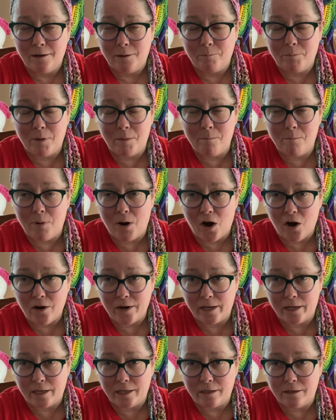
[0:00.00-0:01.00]

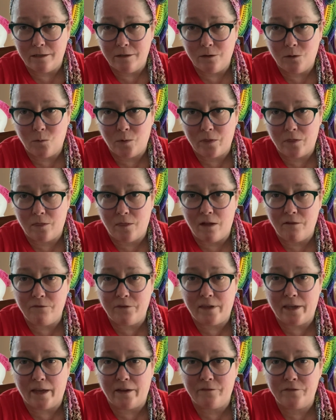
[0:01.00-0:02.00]
bombarded with love
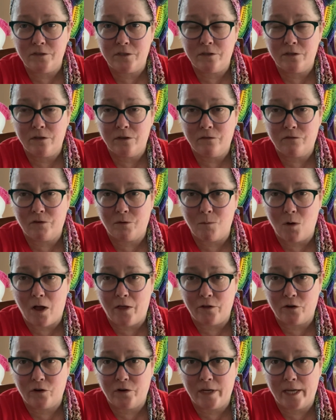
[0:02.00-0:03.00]
gifts from all
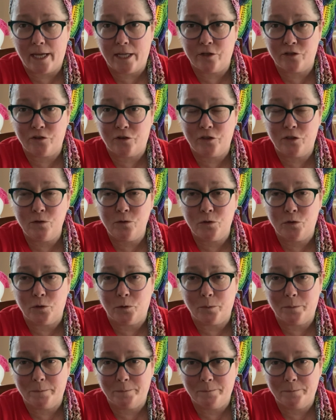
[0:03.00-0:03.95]
the creators on YouTube.